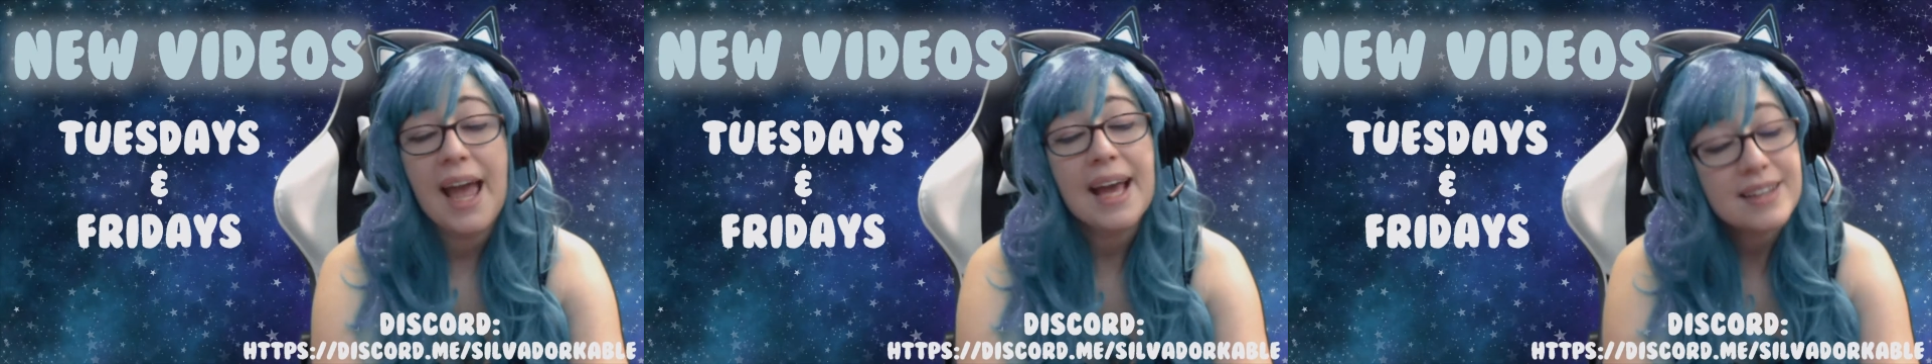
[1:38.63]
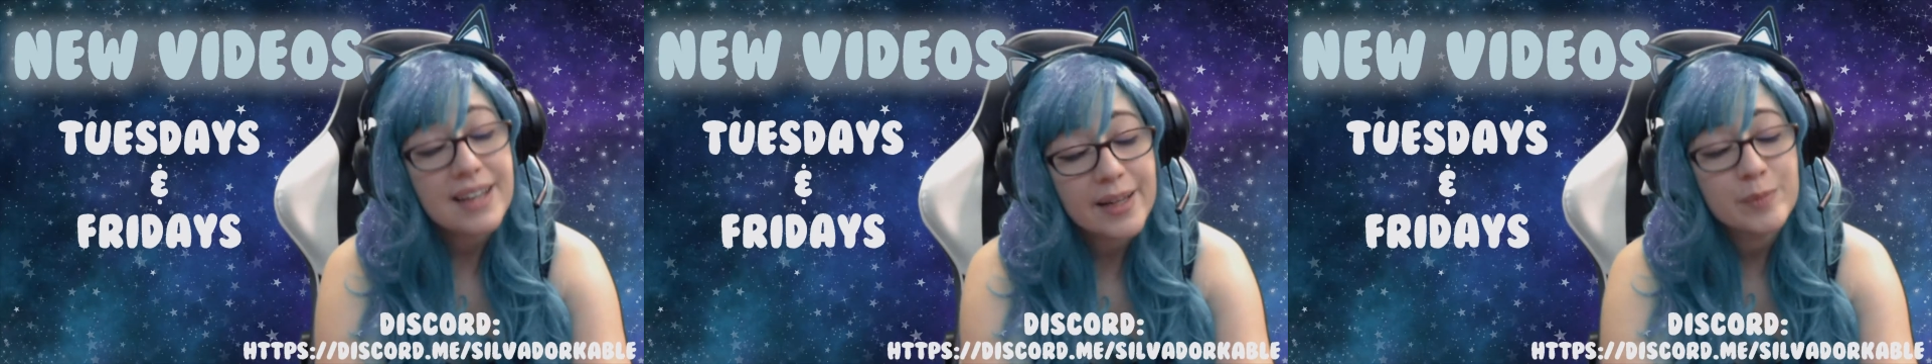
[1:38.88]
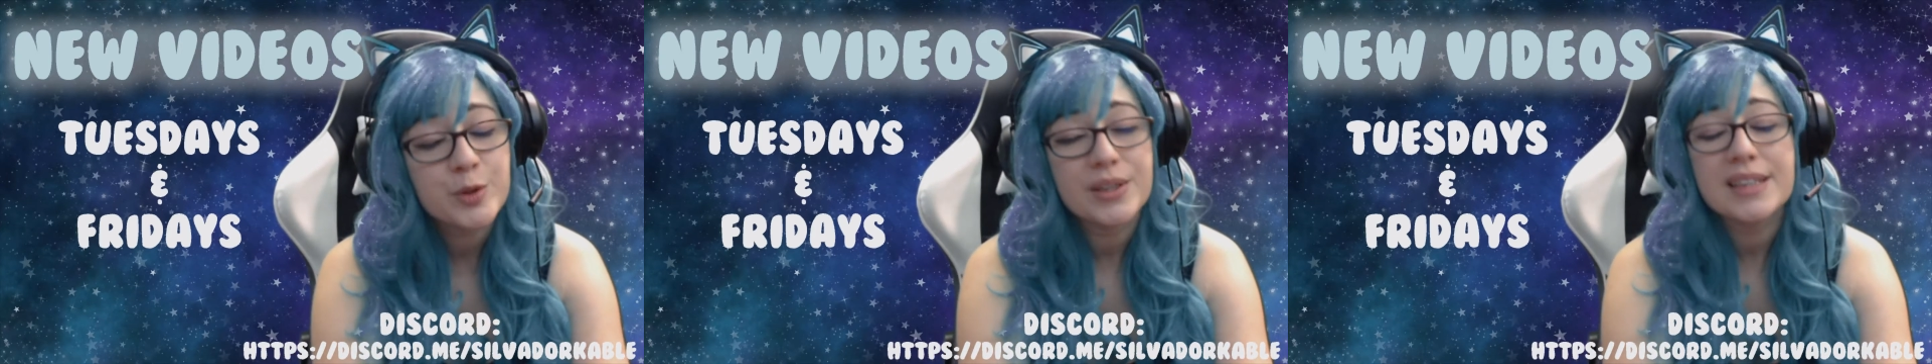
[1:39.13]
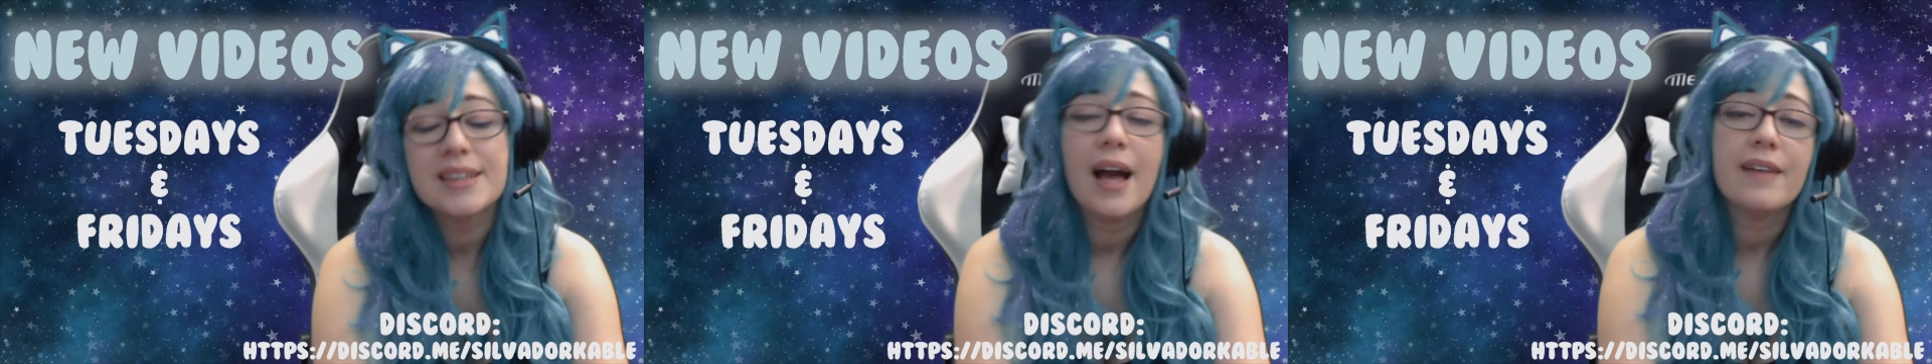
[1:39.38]
and I am
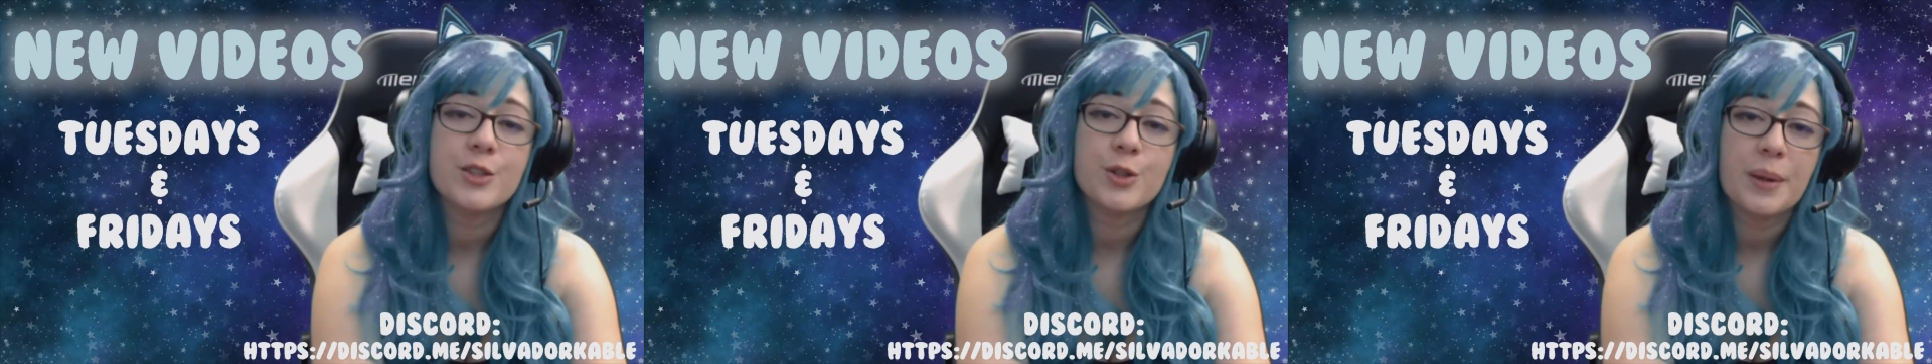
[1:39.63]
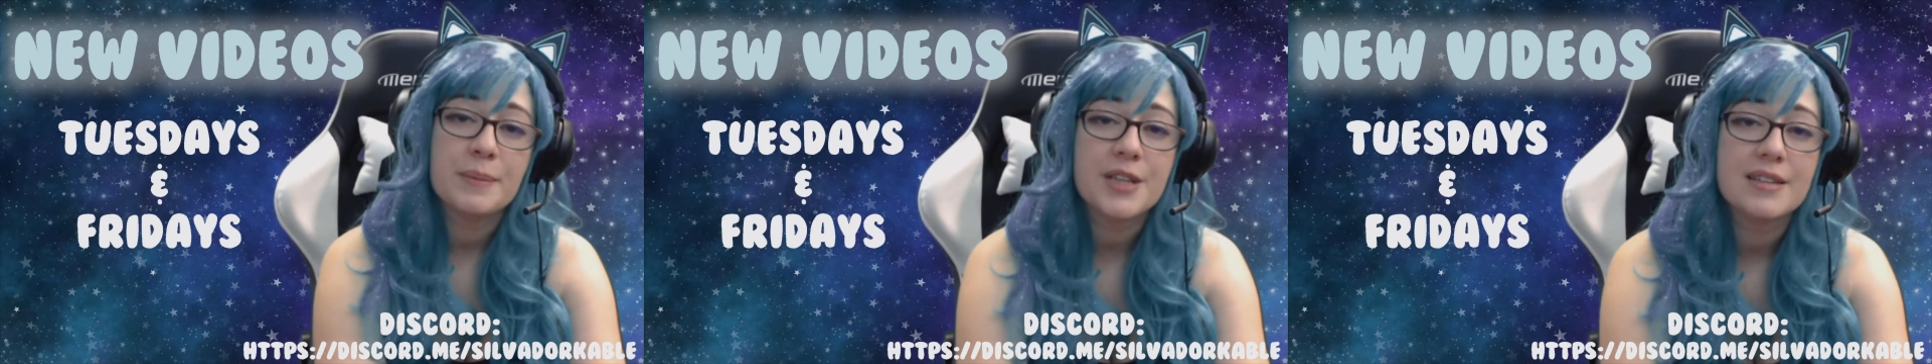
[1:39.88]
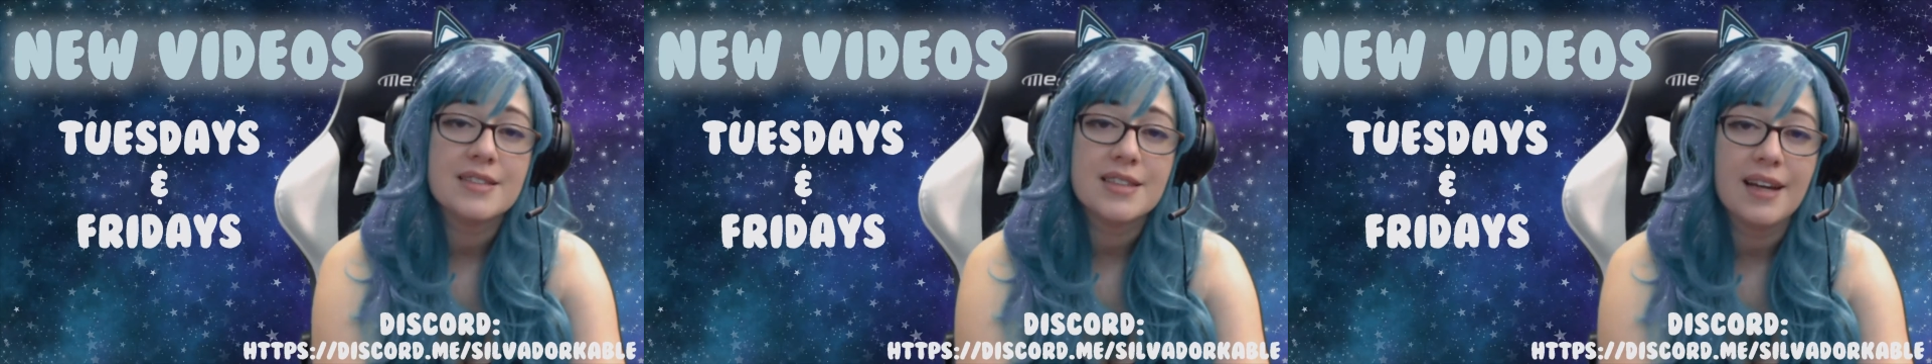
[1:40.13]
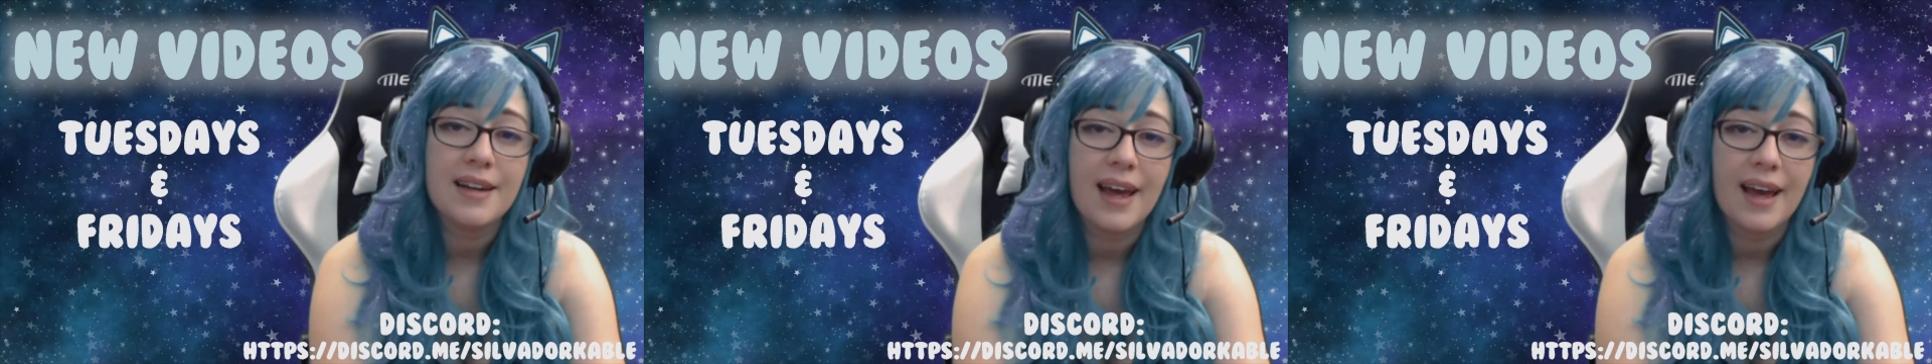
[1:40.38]
doing live streams on
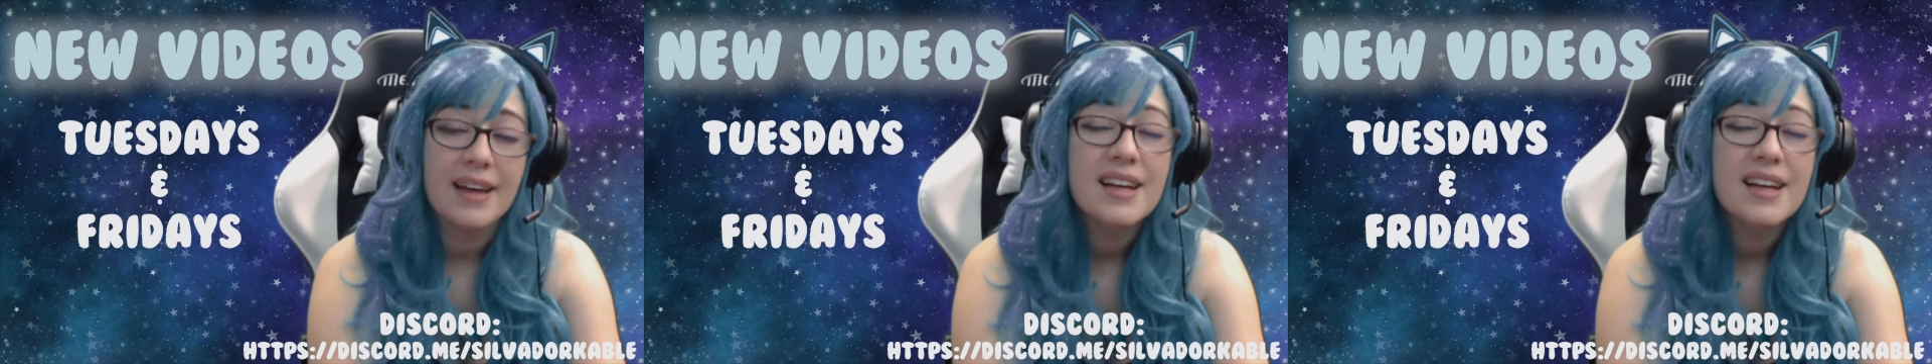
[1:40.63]
Sunday.